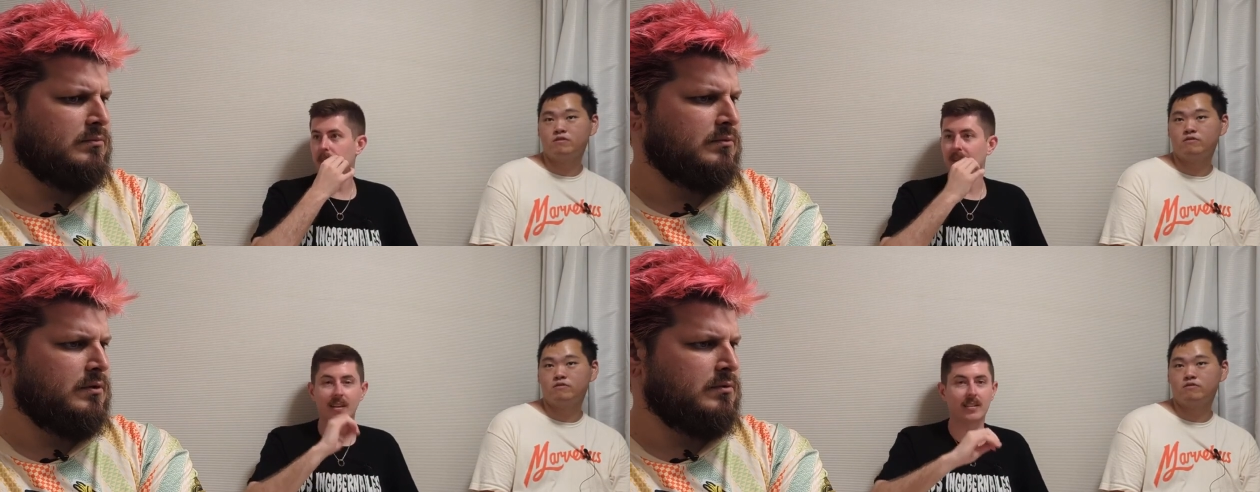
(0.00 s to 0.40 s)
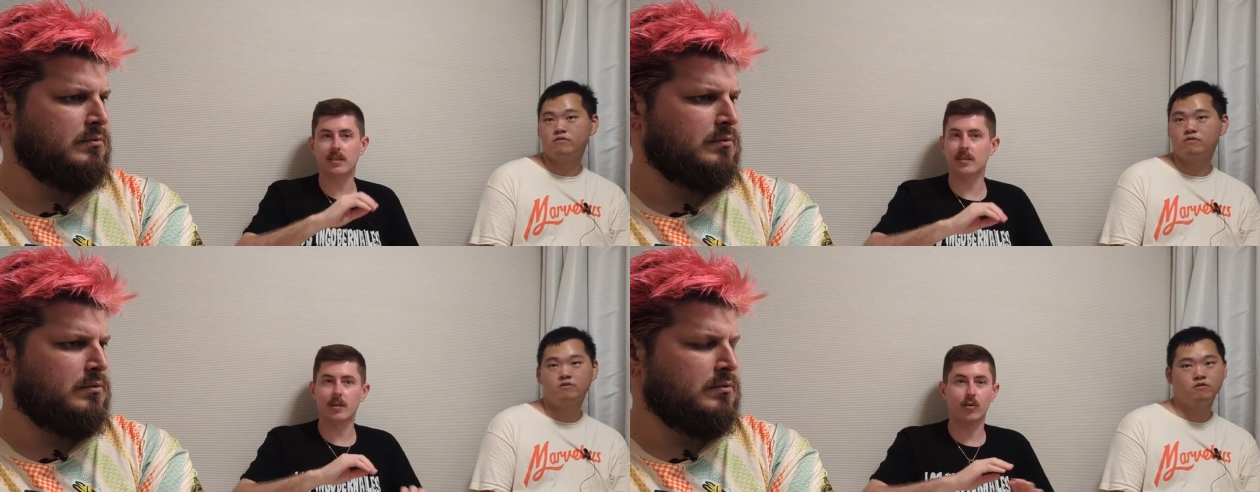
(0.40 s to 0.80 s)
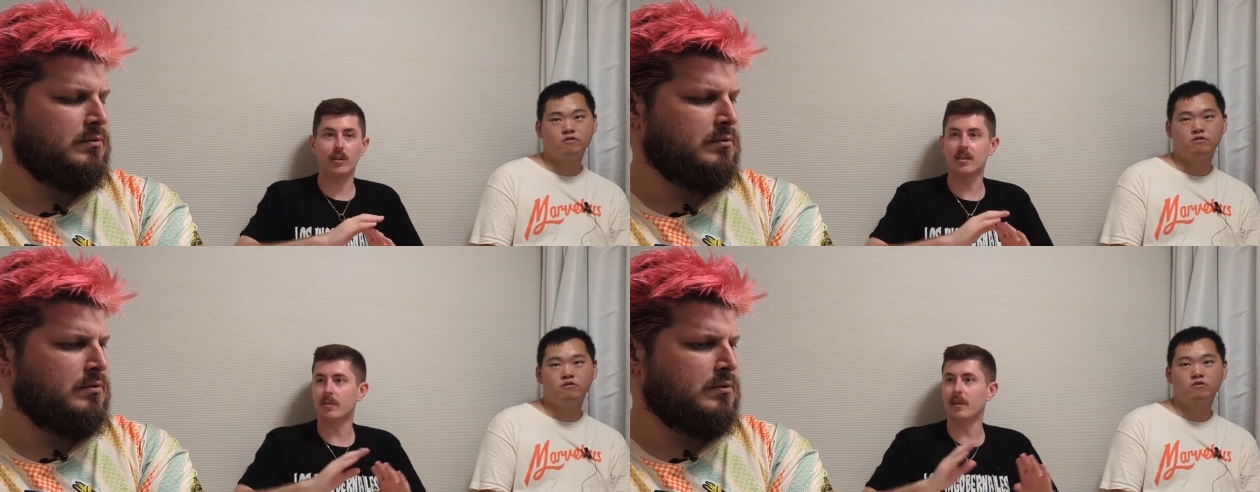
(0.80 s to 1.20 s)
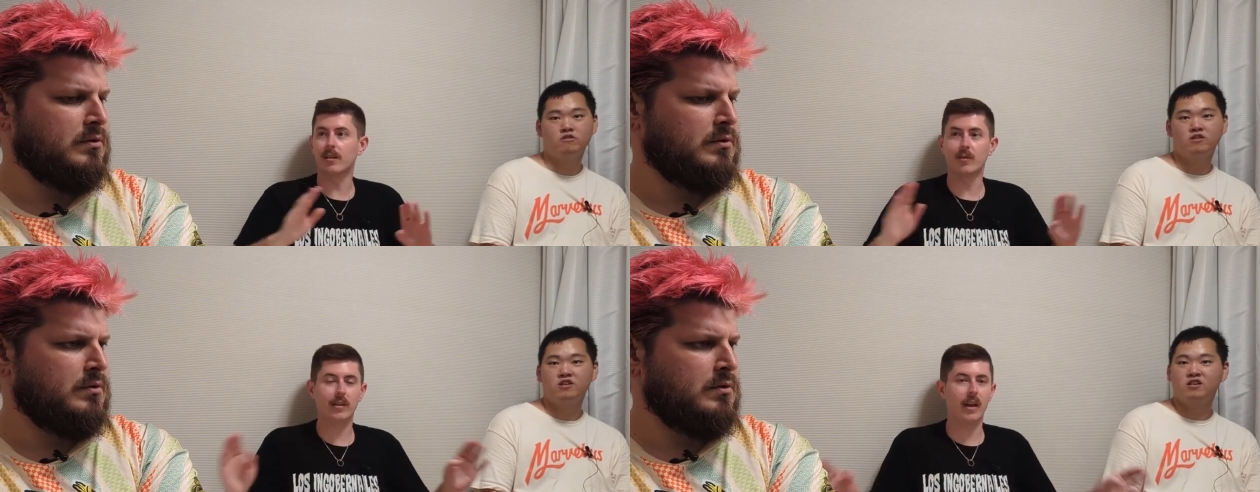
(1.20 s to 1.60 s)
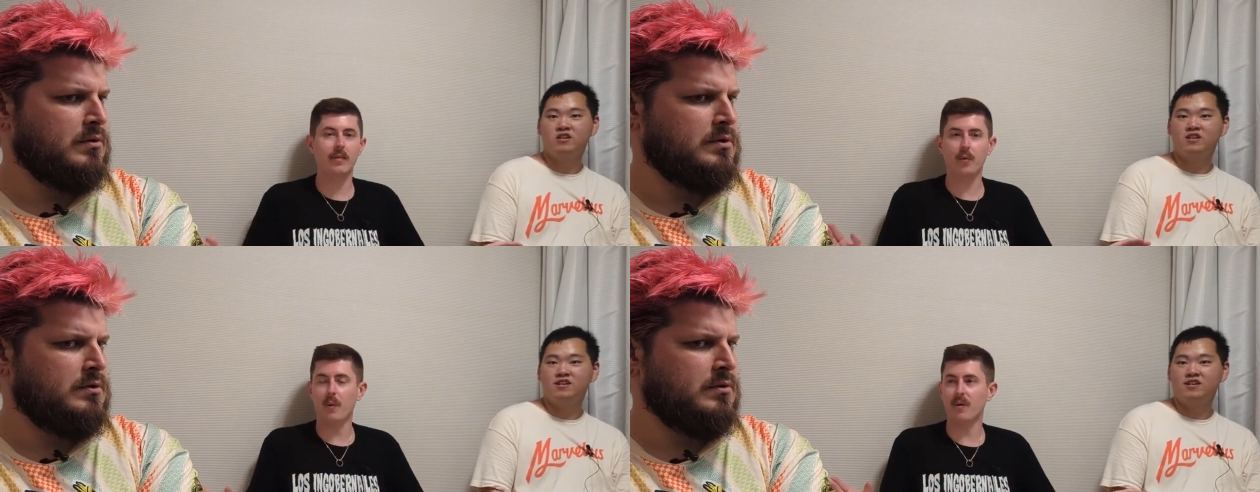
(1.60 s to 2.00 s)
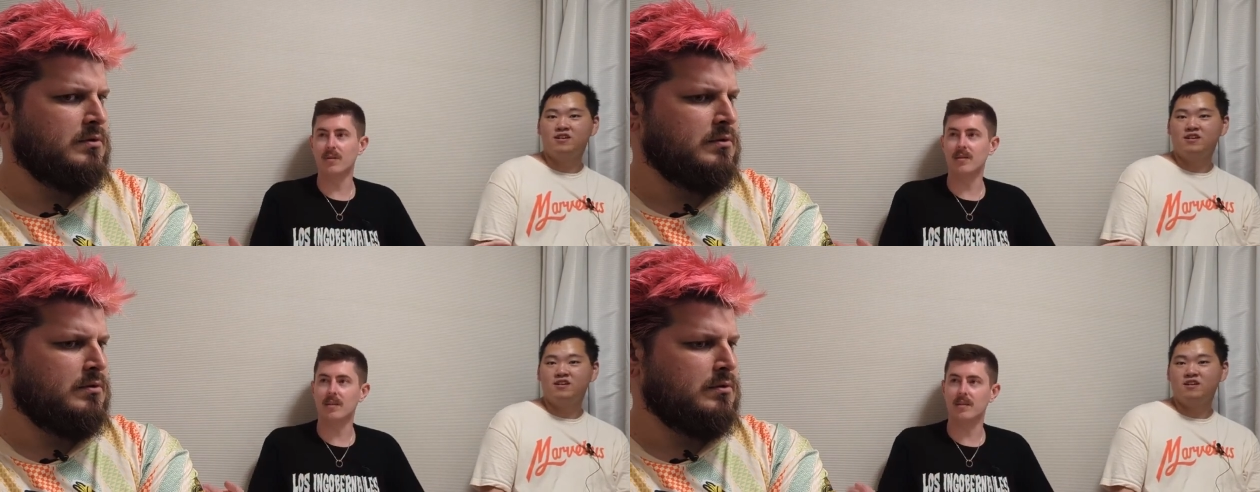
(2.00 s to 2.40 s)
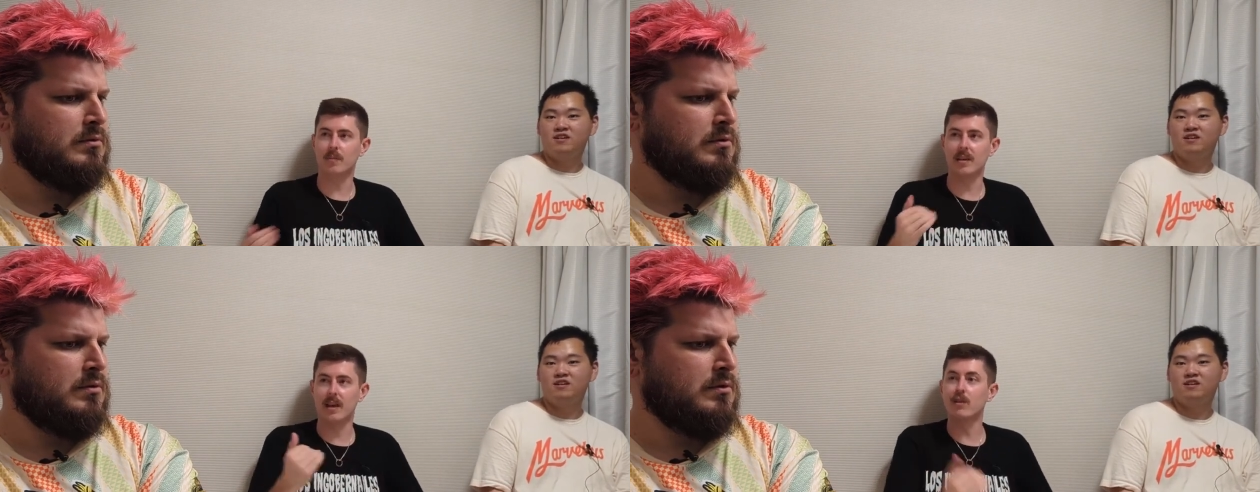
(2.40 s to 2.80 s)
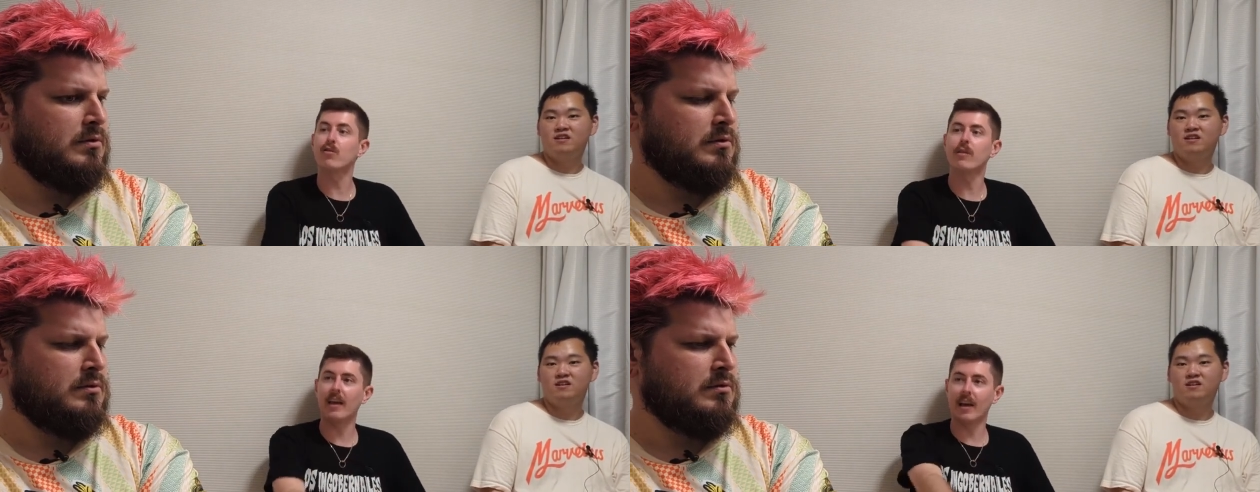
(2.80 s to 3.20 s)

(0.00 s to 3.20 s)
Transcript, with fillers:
Speaker 1: it gets accept- got accepted literally everywhere else except the entry